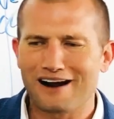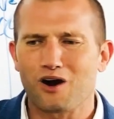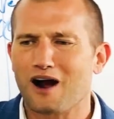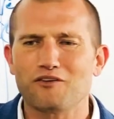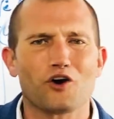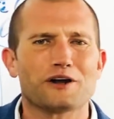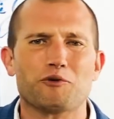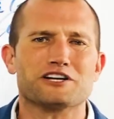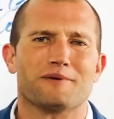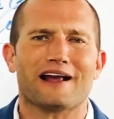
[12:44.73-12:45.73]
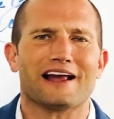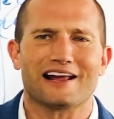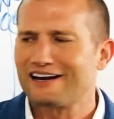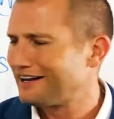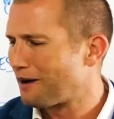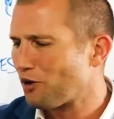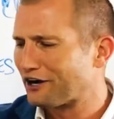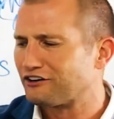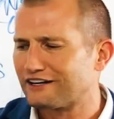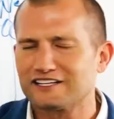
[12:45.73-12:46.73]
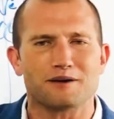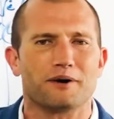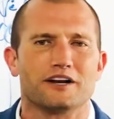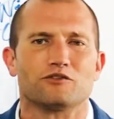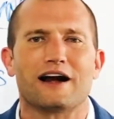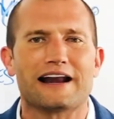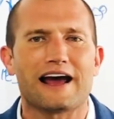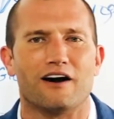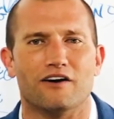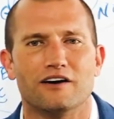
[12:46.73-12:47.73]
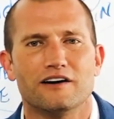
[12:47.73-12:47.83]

I've already raised my hand, Andy. I'm already clicking the button right now.